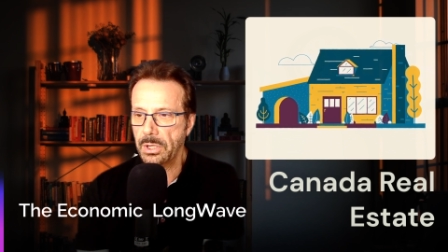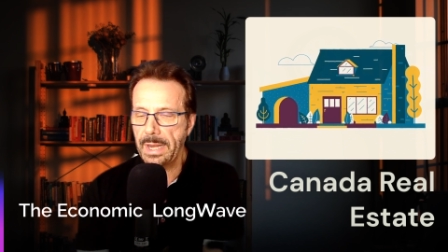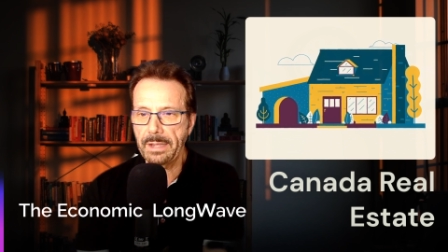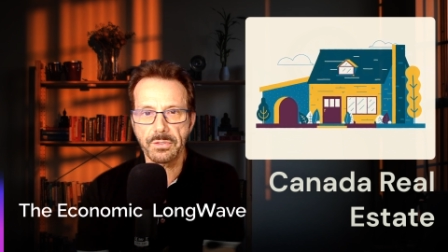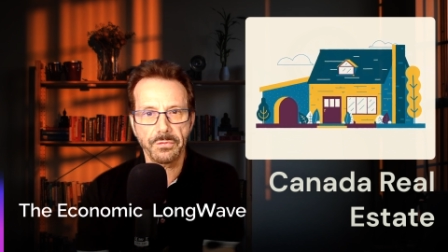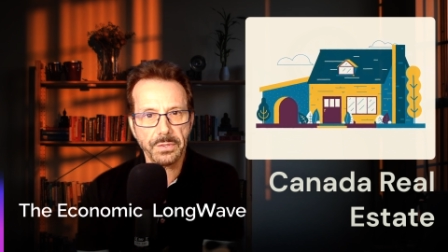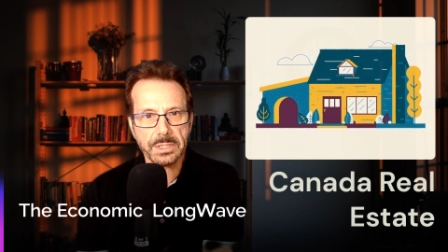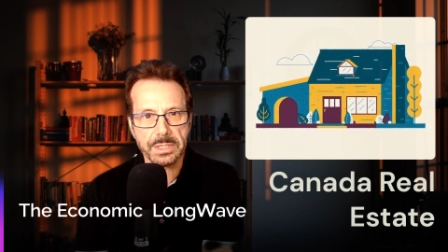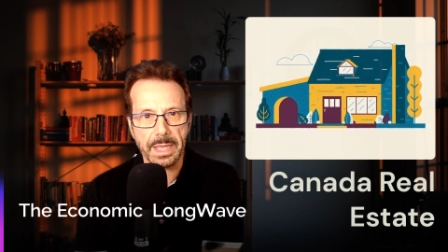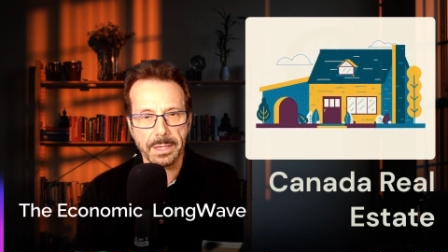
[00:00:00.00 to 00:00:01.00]
Now we're going to
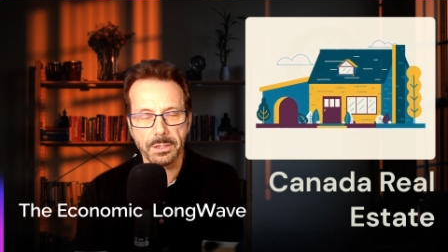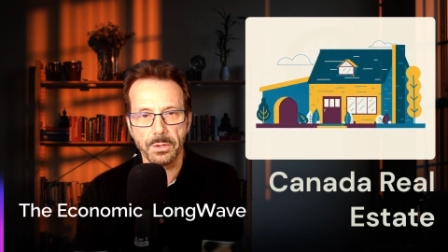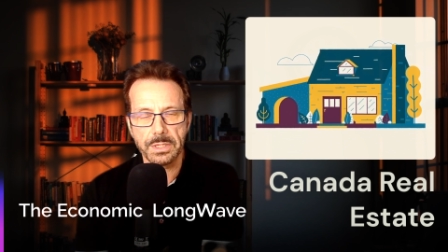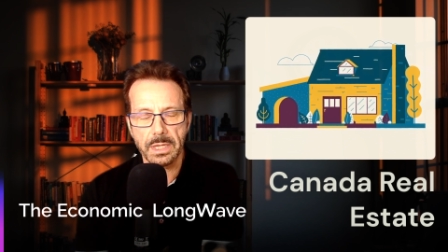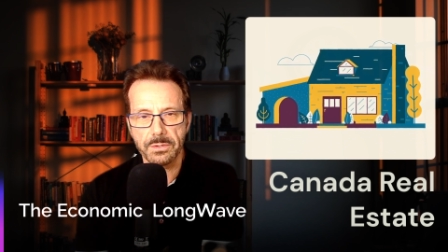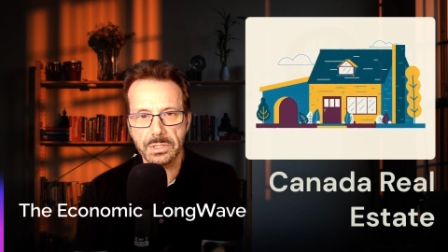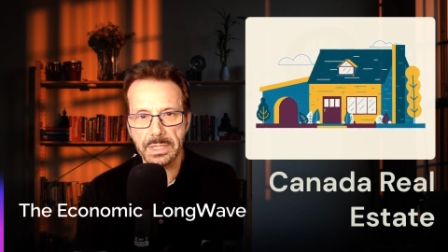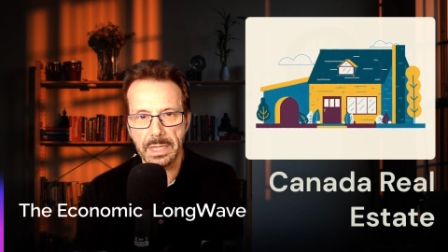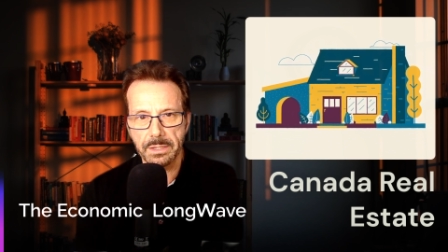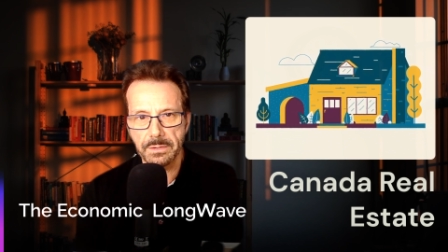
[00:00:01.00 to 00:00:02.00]
have to fix that on
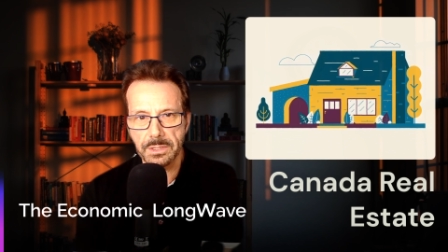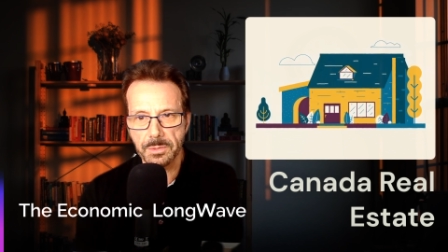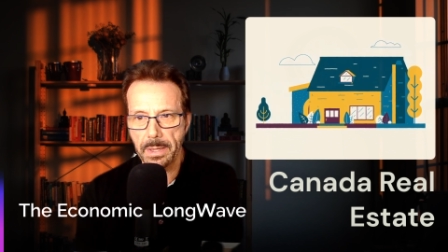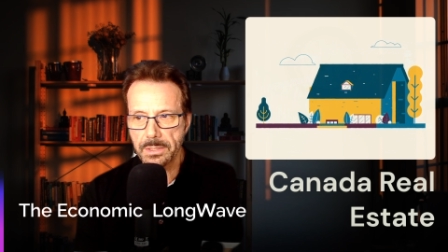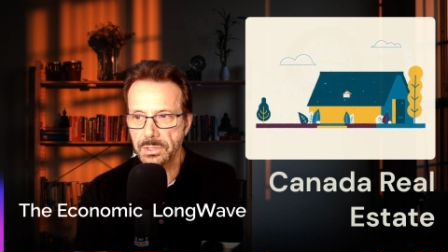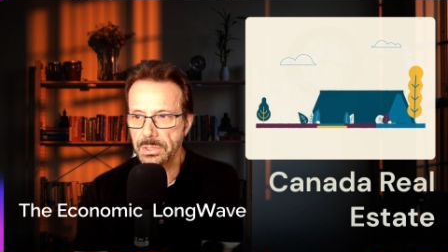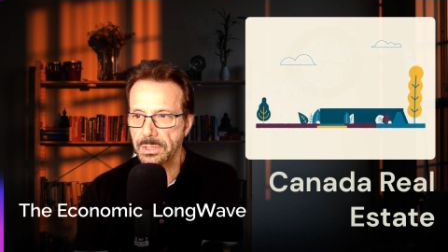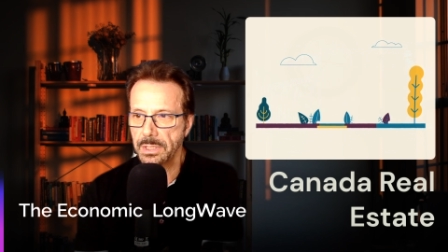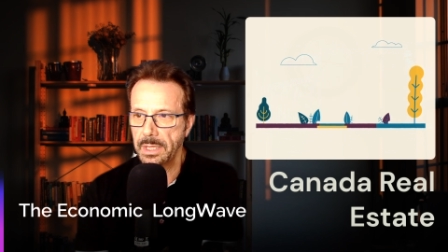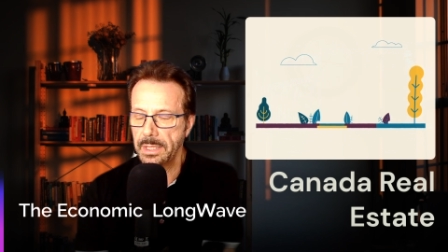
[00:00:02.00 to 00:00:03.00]
the other side of this
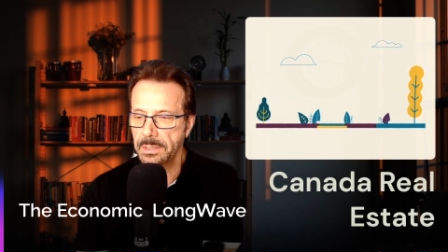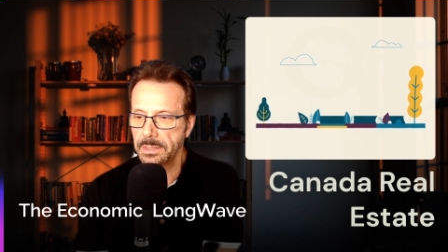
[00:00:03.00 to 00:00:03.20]
mess.